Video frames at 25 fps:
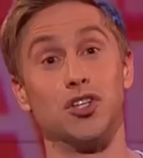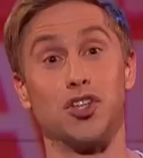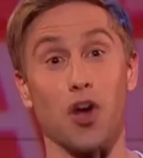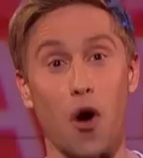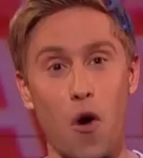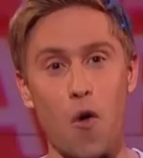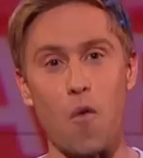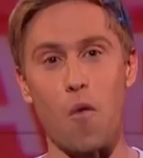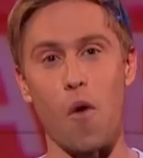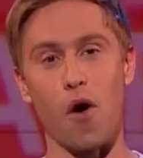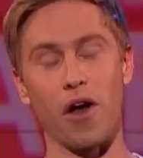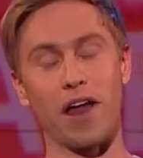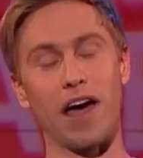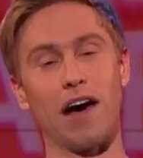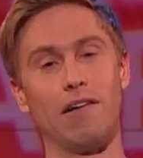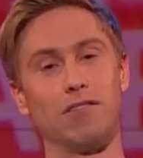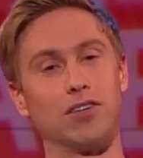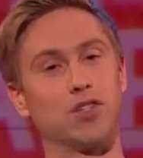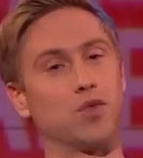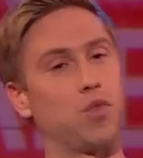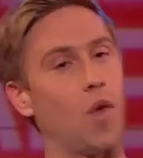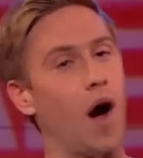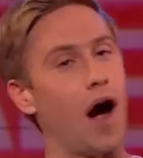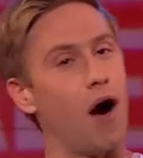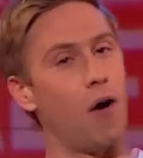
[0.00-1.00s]
so what
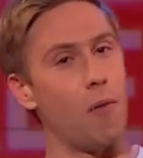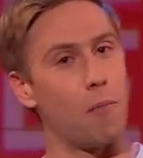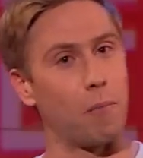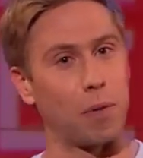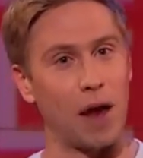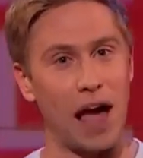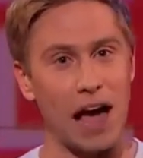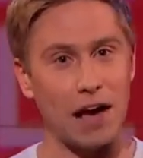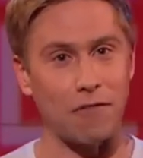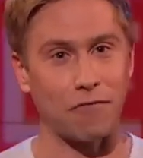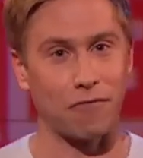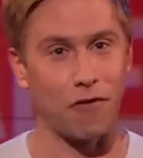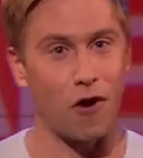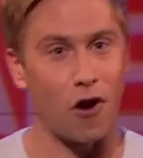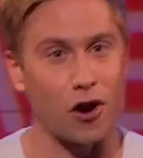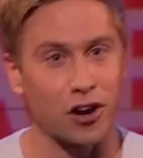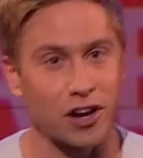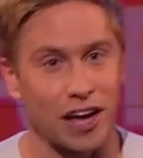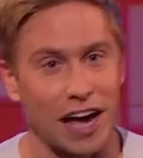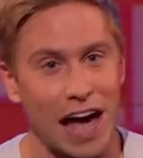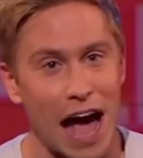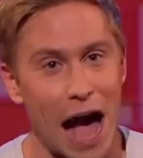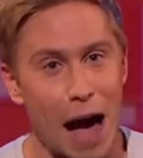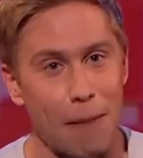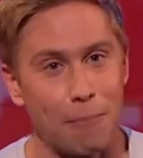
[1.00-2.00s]
else? Well, Black
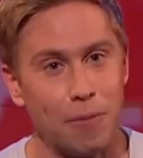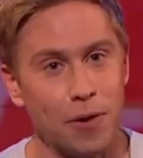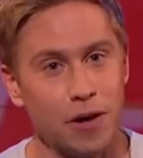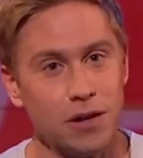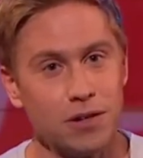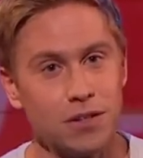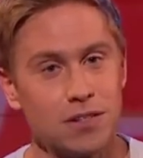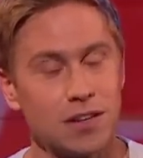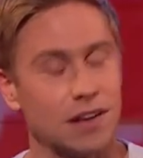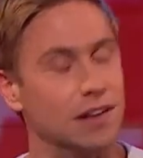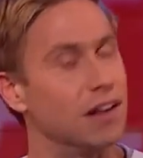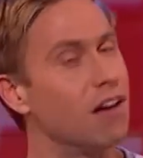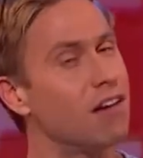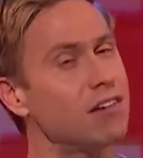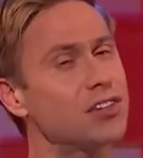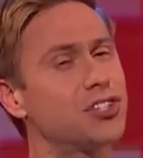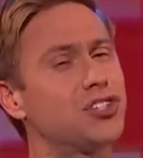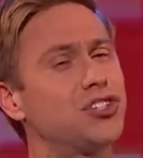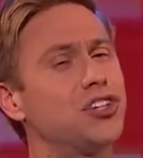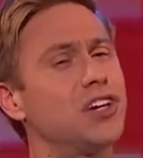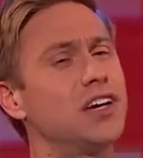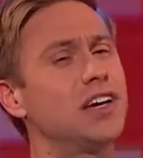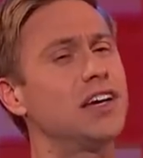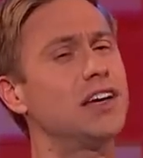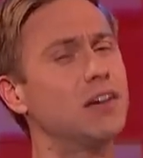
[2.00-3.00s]
Friday happened.
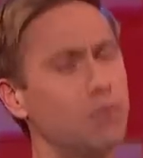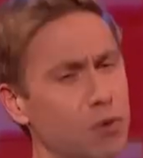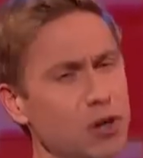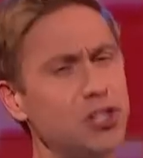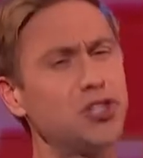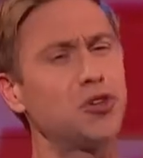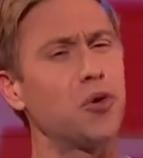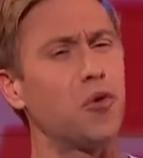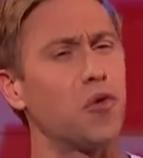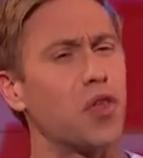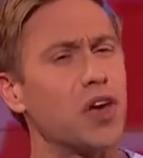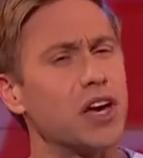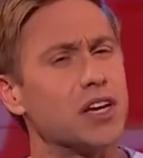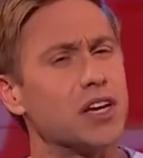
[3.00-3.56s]
Last year, we saw